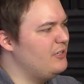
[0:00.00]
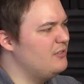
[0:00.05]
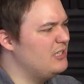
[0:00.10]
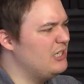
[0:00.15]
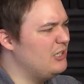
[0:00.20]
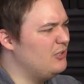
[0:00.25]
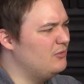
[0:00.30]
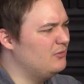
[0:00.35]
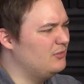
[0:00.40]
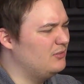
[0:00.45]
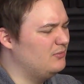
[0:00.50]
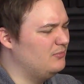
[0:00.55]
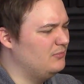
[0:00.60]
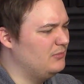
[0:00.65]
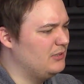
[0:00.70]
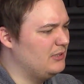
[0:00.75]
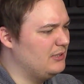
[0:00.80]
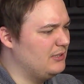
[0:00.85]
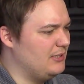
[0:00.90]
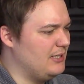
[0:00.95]
don't
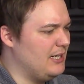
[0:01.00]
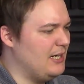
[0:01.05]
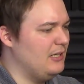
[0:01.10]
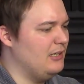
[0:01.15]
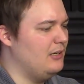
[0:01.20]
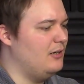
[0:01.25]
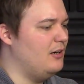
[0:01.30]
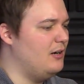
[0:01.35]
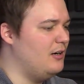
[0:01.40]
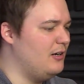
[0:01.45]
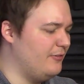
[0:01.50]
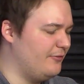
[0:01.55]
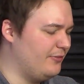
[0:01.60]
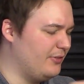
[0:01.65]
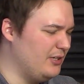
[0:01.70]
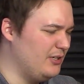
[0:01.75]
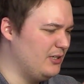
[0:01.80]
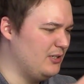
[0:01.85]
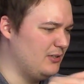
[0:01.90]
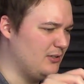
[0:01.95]
cut off
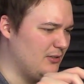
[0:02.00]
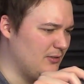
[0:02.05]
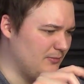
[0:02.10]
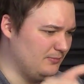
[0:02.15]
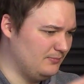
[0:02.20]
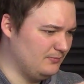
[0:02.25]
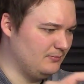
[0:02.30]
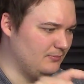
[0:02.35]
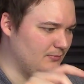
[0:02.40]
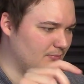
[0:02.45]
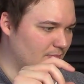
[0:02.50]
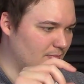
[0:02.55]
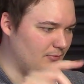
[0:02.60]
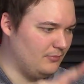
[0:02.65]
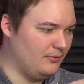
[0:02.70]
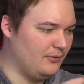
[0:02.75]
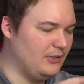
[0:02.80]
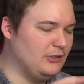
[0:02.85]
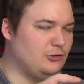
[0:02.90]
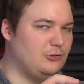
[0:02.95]
the
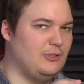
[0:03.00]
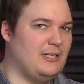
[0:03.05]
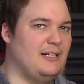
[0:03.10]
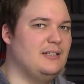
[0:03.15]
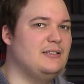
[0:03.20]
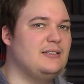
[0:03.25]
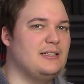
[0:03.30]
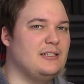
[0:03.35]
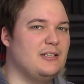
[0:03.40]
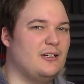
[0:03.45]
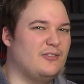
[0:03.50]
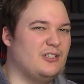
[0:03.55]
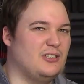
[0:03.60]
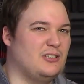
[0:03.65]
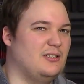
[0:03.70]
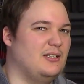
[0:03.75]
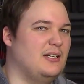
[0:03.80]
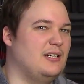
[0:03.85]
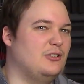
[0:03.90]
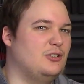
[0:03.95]
transient of the
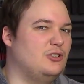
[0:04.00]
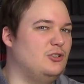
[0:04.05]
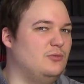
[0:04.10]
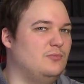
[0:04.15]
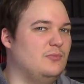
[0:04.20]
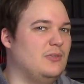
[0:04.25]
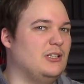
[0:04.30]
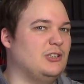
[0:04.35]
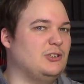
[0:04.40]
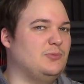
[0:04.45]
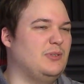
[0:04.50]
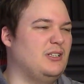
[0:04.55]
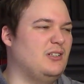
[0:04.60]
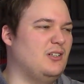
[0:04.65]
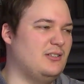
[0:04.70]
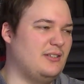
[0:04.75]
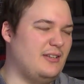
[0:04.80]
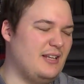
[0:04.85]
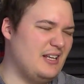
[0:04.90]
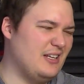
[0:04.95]
snare too much,
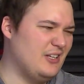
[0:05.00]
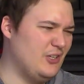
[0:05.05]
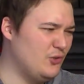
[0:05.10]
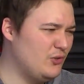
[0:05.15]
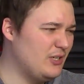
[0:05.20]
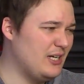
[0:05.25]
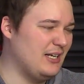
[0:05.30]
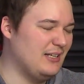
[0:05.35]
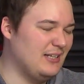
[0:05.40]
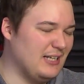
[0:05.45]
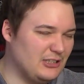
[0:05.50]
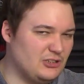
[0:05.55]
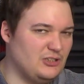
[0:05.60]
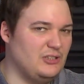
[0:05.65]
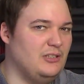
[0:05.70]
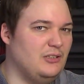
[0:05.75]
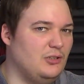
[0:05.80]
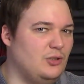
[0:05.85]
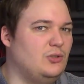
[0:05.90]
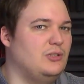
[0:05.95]
because then you can
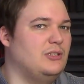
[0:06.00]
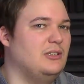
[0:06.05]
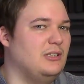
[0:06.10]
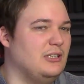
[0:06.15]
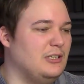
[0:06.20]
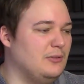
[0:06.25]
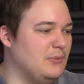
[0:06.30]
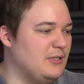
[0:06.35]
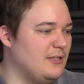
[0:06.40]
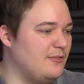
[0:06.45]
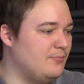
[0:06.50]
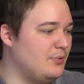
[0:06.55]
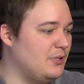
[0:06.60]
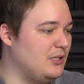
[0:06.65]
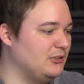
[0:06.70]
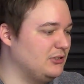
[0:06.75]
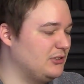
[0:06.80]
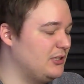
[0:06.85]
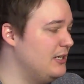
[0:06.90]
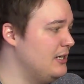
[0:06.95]
actually lose a little bit of
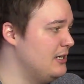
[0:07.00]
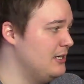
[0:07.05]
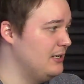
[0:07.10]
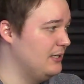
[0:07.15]
punch.